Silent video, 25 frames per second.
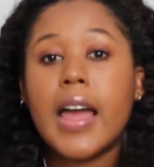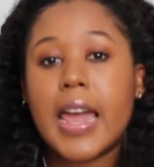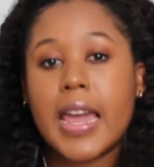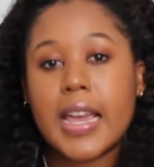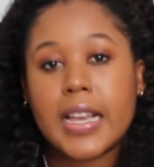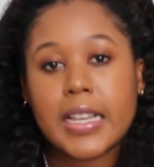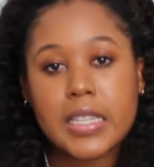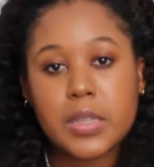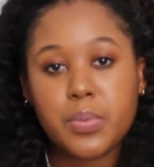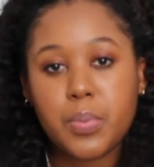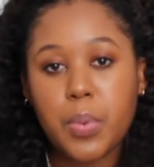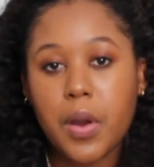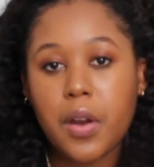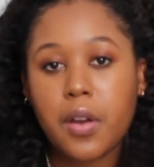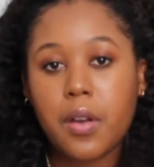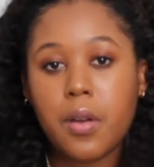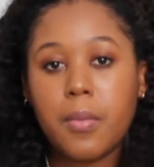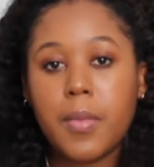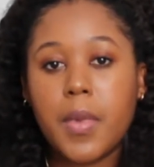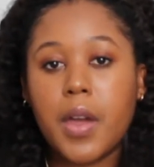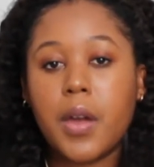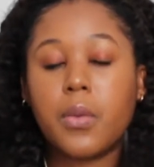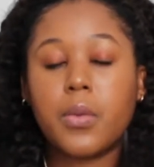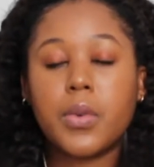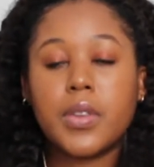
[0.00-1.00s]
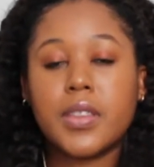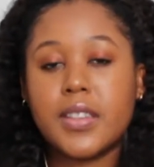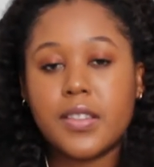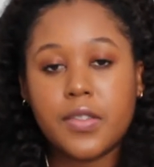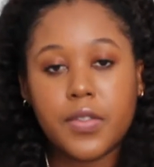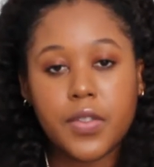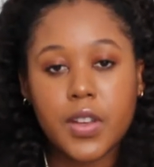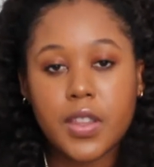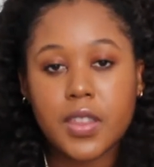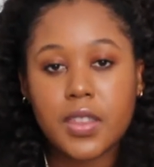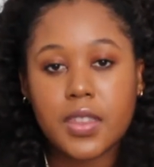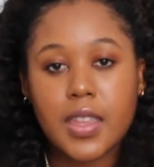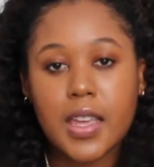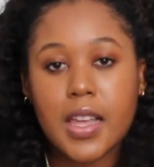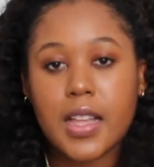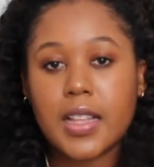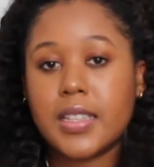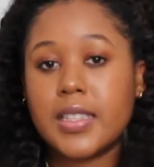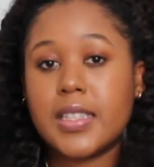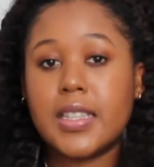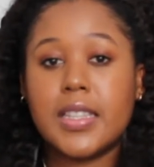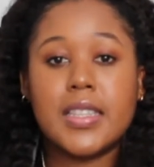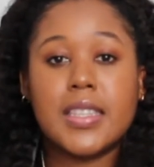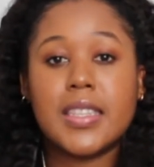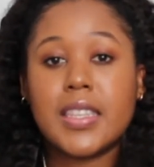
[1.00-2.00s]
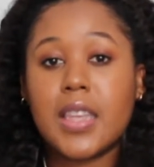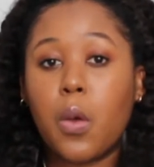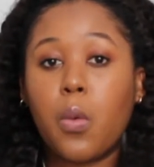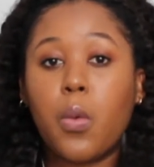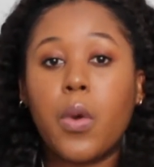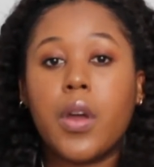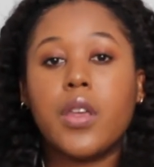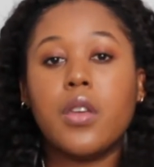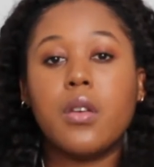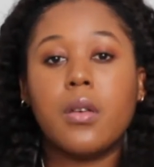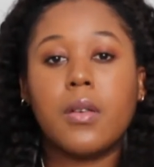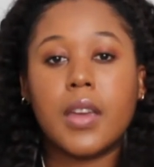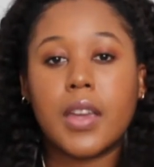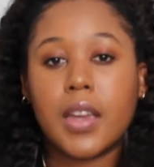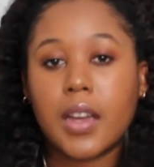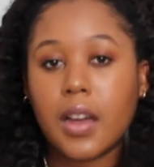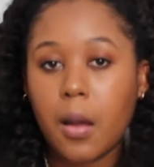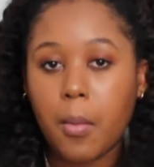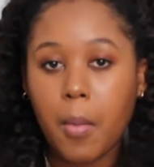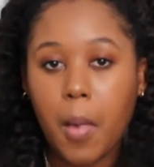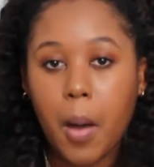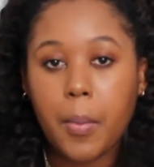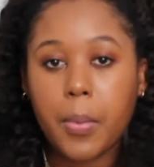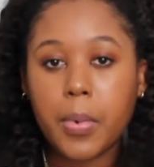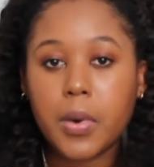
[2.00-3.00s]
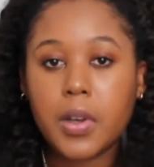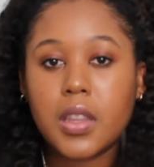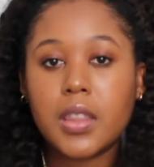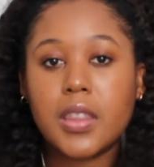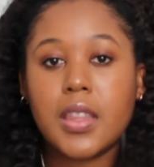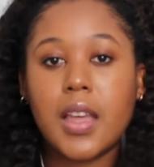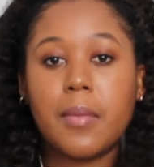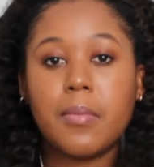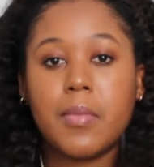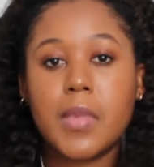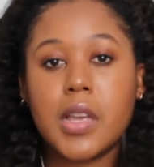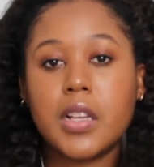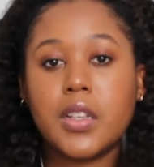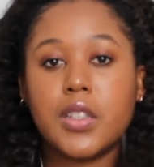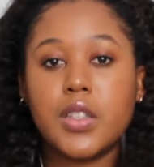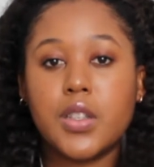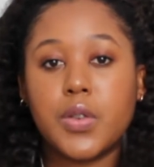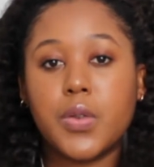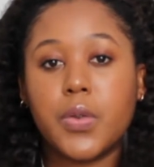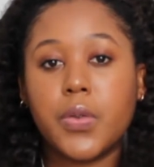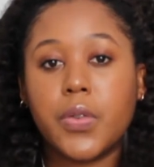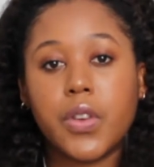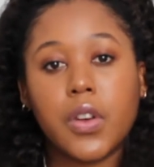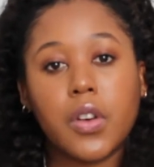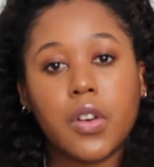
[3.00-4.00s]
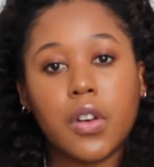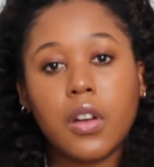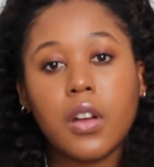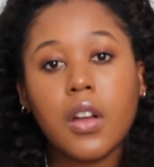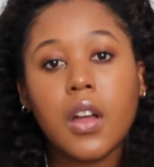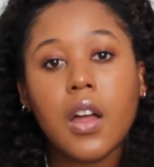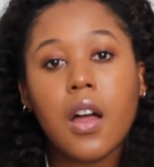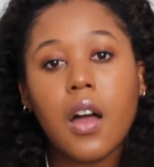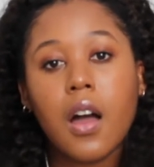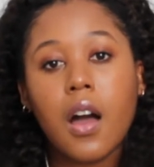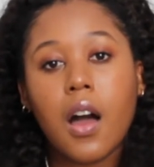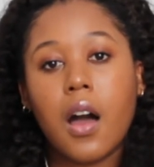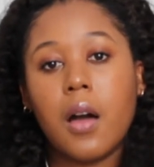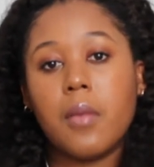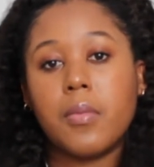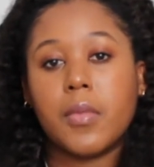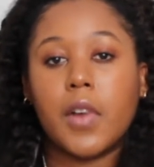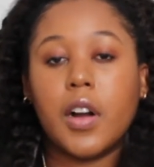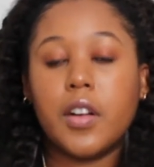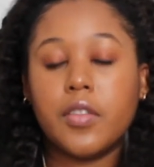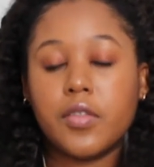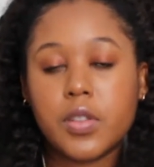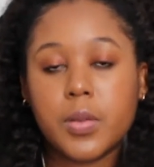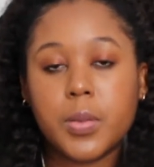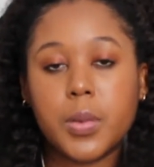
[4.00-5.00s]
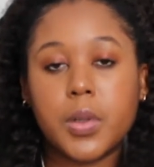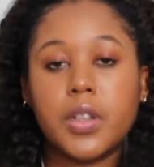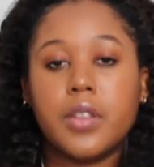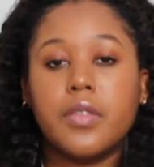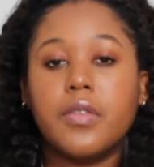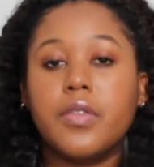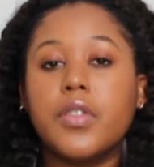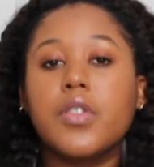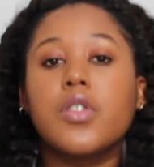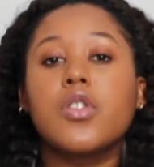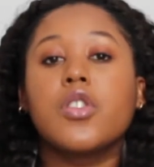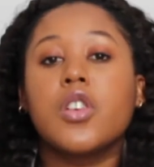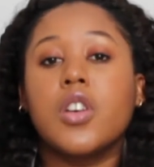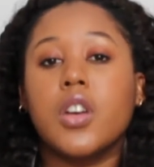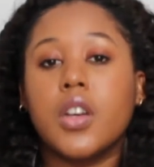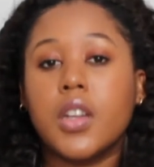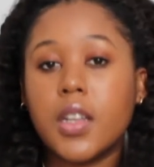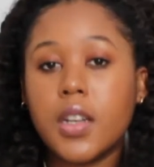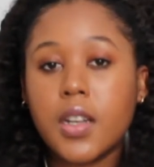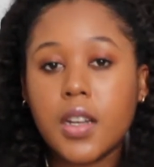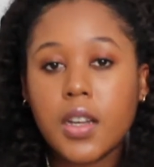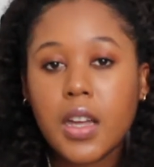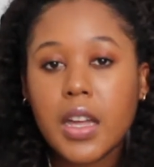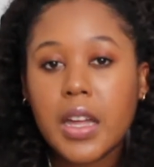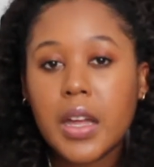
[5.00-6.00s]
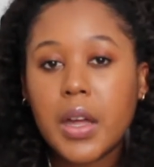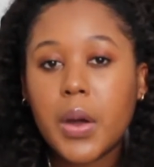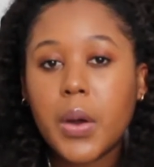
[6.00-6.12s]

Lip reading: experiment with different things and see what you can come up with that makes you feel comfortable and feel good,